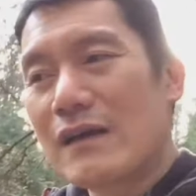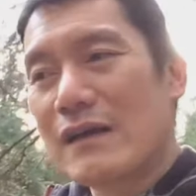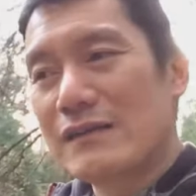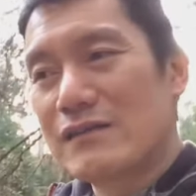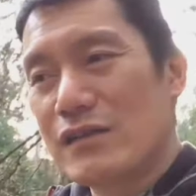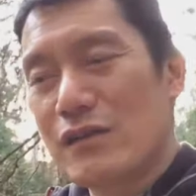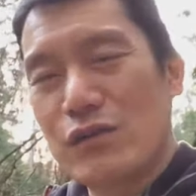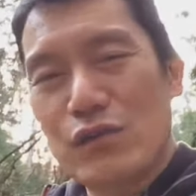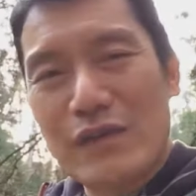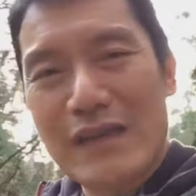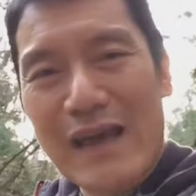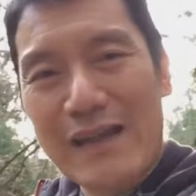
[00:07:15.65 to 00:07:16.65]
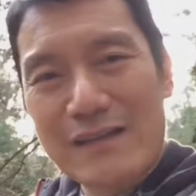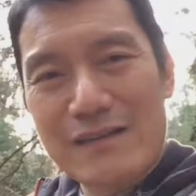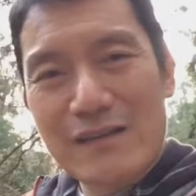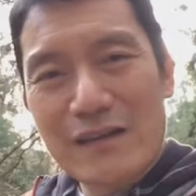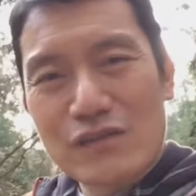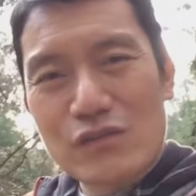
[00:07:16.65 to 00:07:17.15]
until you get
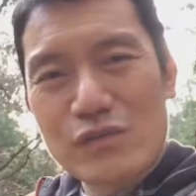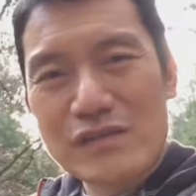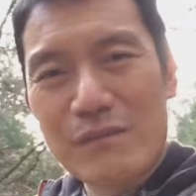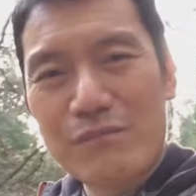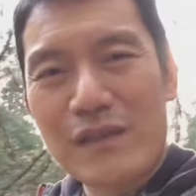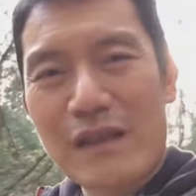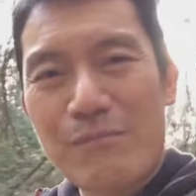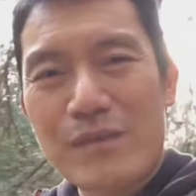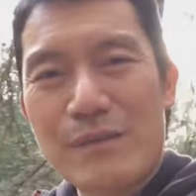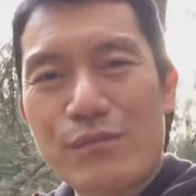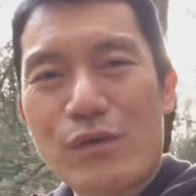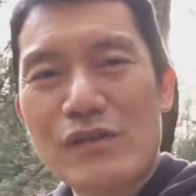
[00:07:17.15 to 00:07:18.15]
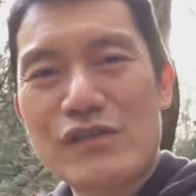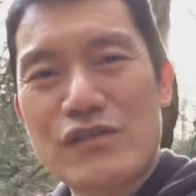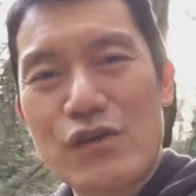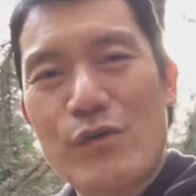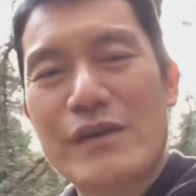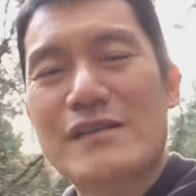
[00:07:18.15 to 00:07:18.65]
it to something that people are
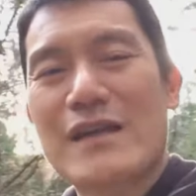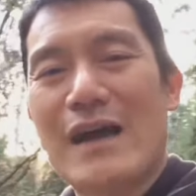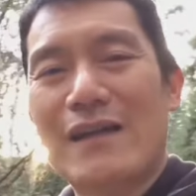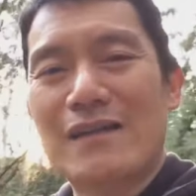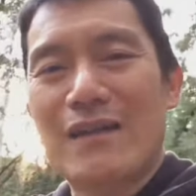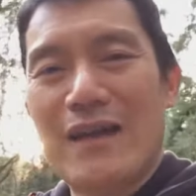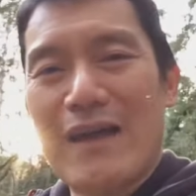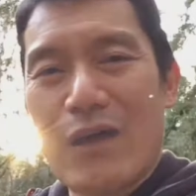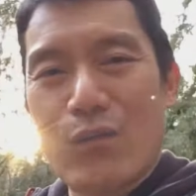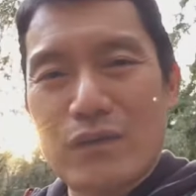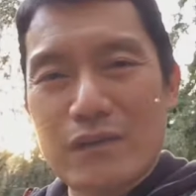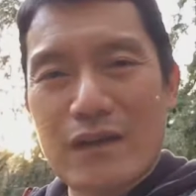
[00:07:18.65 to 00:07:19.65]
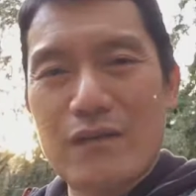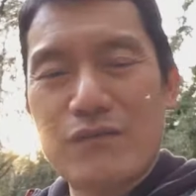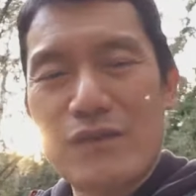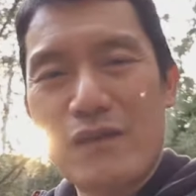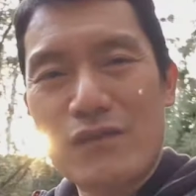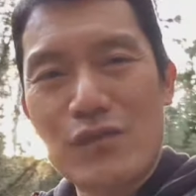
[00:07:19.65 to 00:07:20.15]
so excited and would love
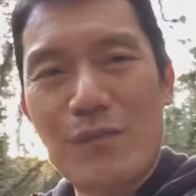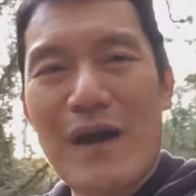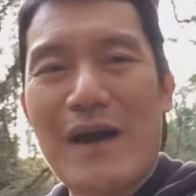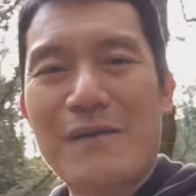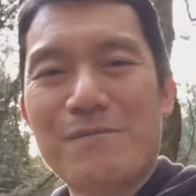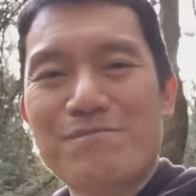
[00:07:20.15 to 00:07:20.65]
to buy.